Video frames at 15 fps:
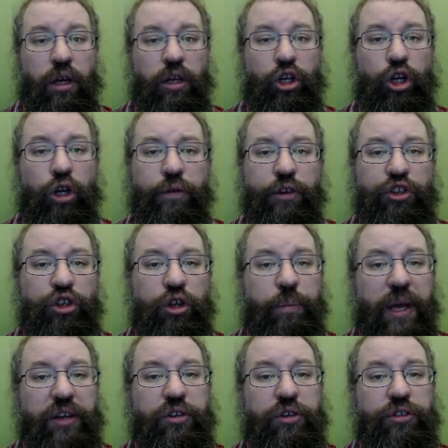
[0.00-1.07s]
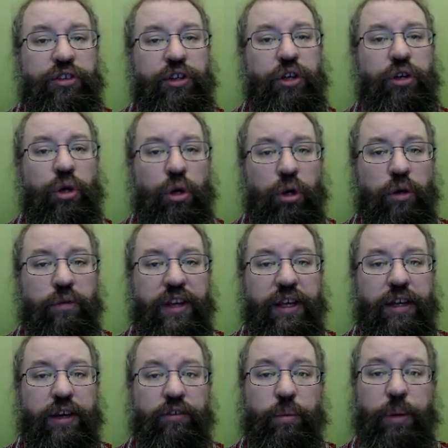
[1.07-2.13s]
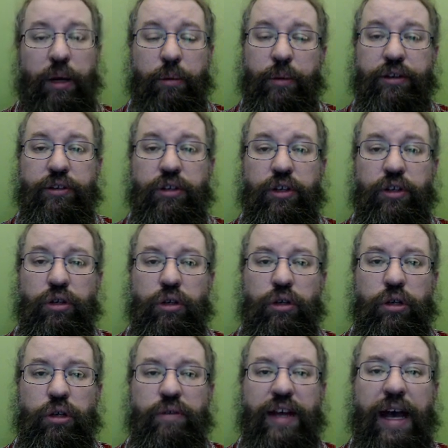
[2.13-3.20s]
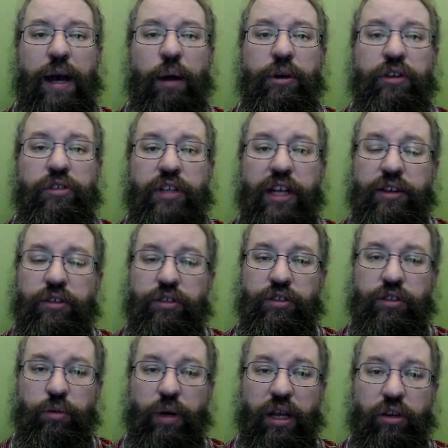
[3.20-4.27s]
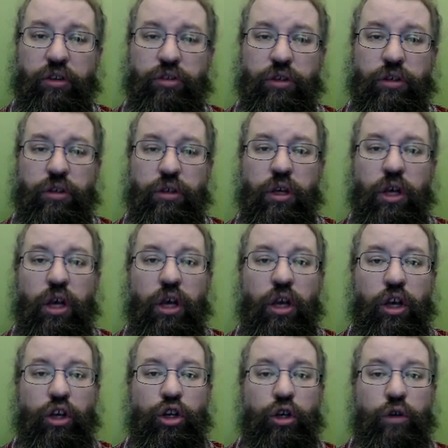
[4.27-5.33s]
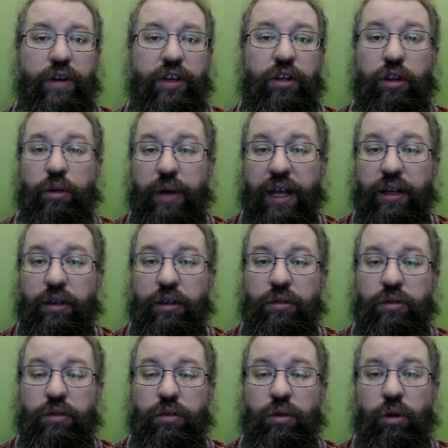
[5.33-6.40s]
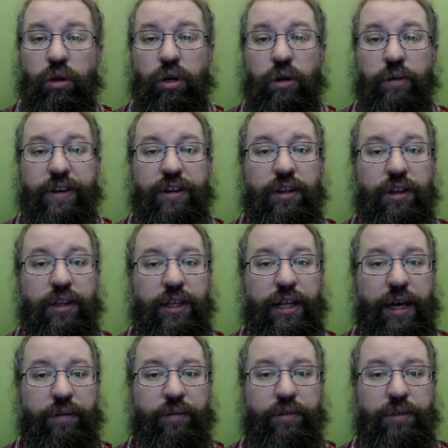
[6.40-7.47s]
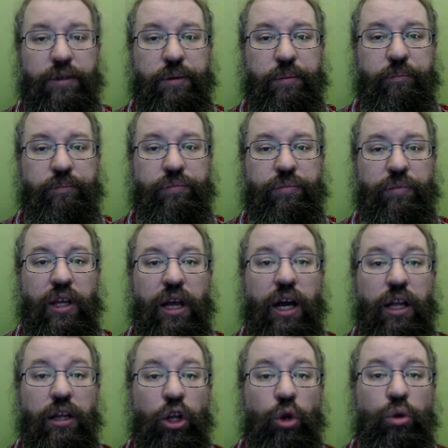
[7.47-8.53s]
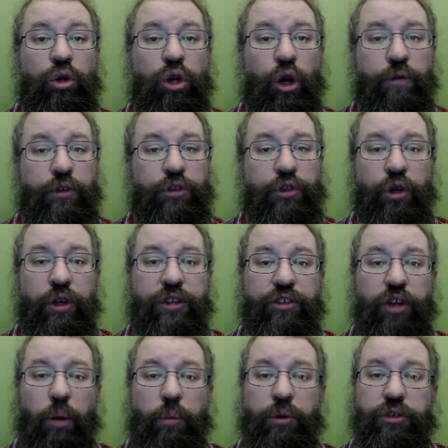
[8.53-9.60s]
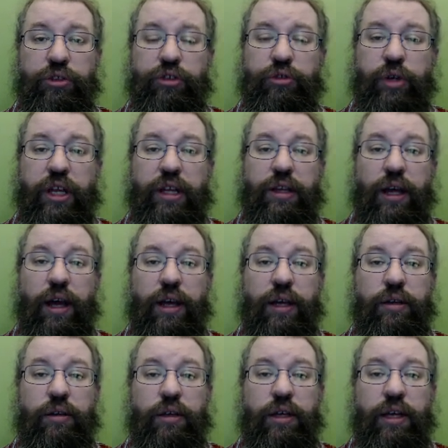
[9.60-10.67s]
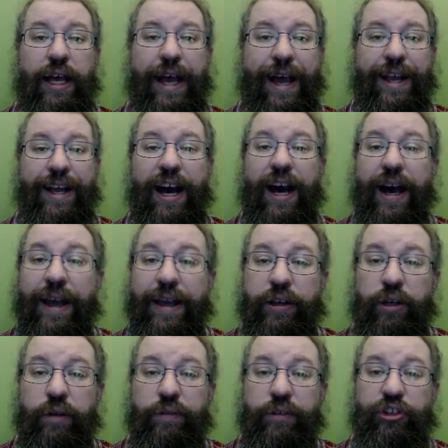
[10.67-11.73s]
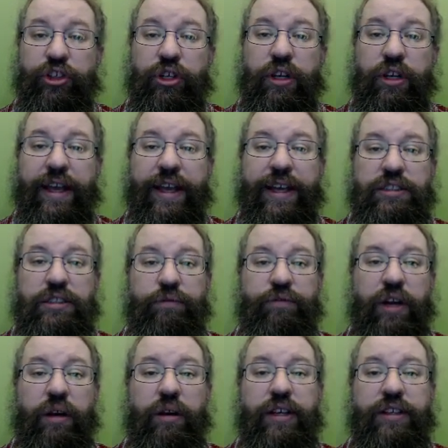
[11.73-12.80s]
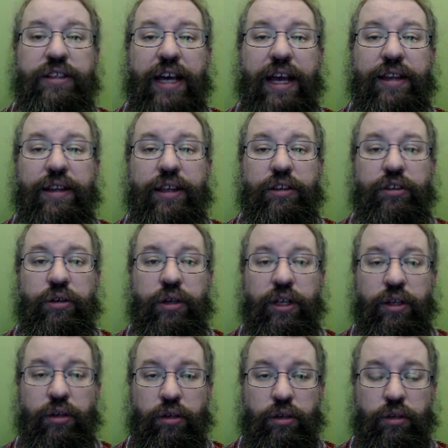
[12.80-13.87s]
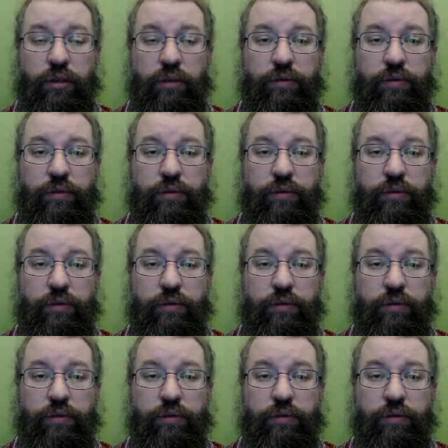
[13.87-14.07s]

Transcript: Curvature measures the curving of a parametric curve, how it changes direction, curving to the right or curving to the left. A low curvature is almost a straight line, and a high curvature is a very tightly turning curve.